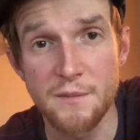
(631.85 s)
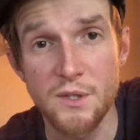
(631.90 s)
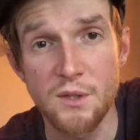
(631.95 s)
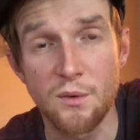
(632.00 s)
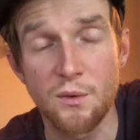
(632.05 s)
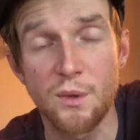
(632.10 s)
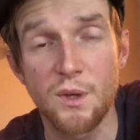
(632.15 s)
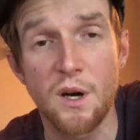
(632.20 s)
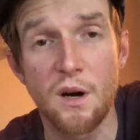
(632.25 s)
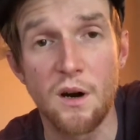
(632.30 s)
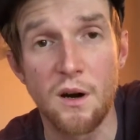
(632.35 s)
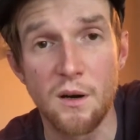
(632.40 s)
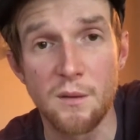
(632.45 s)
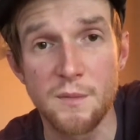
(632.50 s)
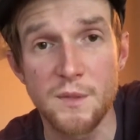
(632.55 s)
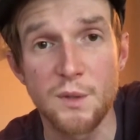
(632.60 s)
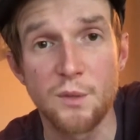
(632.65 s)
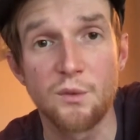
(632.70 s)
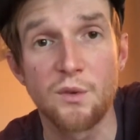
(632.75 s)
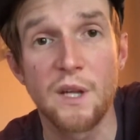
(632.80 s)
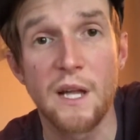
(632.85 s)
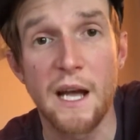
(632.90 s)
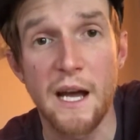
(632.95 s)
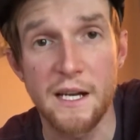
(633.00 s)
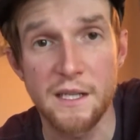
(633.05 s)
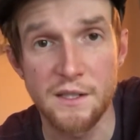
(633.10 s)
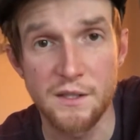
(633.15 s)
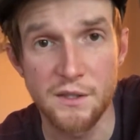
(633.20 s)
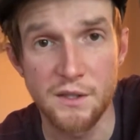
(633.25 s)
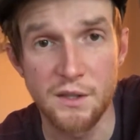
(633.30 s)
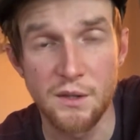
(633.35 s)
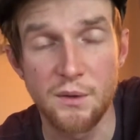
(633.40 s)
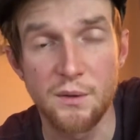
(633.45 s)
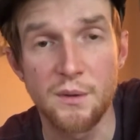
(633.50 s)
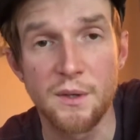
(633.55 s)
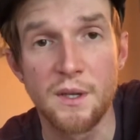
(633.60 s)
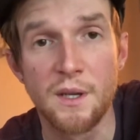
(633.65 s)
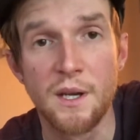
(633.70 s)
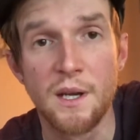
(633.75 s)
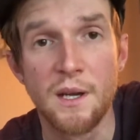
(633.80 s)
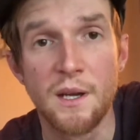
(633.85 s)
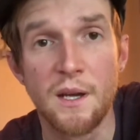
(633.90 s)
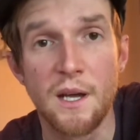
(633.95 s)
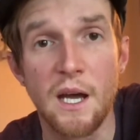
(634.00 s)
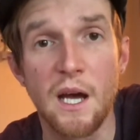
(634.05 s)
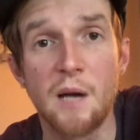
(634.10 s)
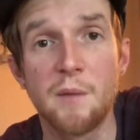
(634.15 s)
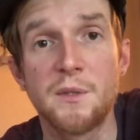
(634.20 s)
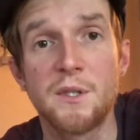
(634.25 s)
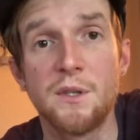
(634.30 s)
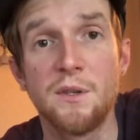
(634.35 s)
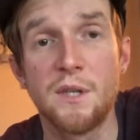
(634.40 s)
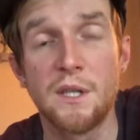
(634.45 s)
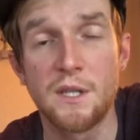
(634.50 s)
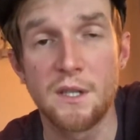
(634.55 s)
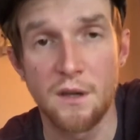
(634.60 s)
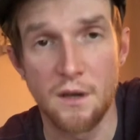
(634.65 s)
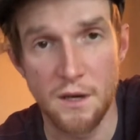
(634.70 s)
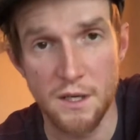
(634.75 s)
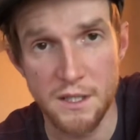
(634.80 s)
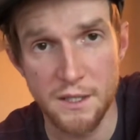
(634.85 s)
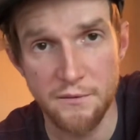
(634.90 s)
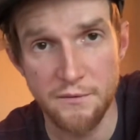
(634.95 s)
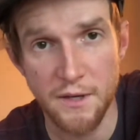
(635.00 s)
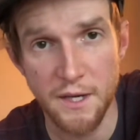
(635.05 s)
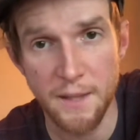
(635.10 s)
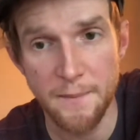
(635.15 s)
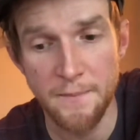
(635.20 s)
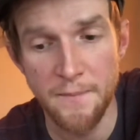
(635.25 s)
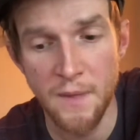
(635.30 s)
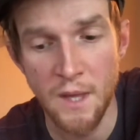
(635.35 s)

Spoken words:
so it calms and relaxes you and helps you detoxify.